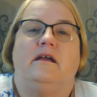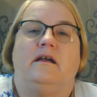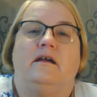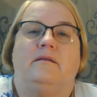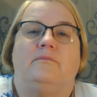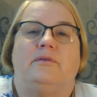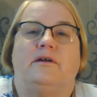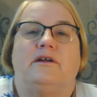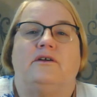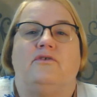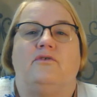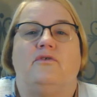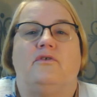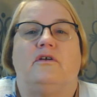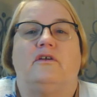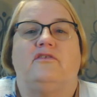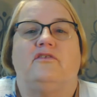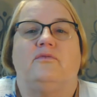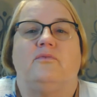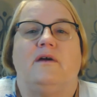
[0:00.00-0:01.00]
But of
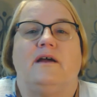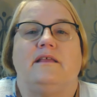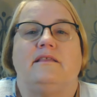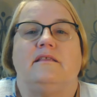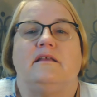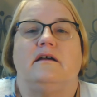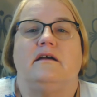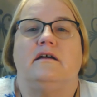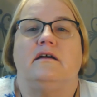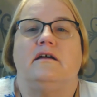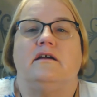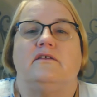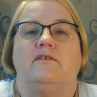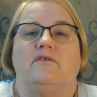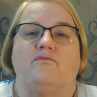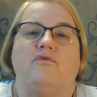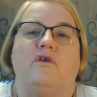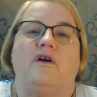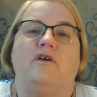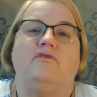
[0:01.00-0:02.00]
course, when
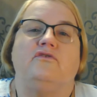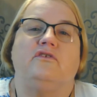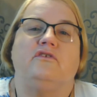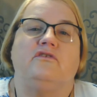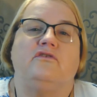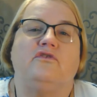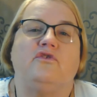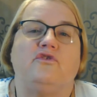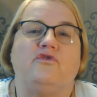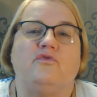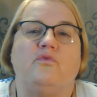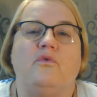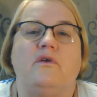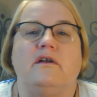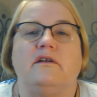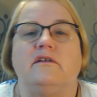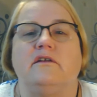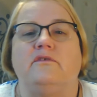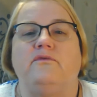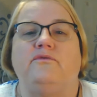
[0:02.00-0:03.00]
the roses looked
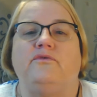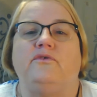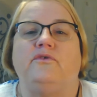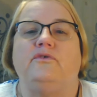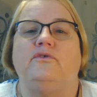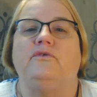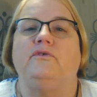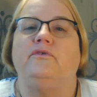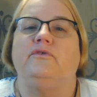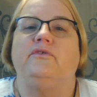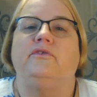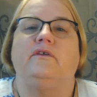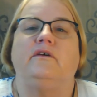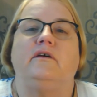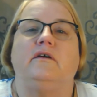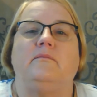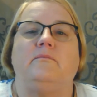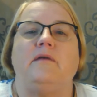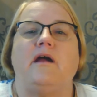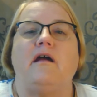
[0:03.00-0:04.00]
wonderful,
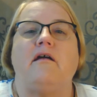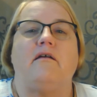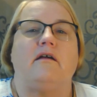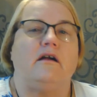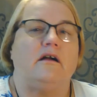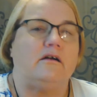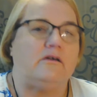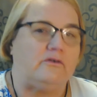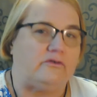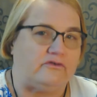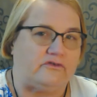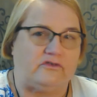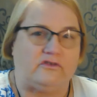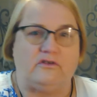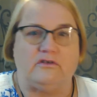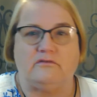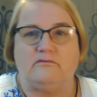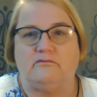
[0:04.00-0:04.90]
the marigolds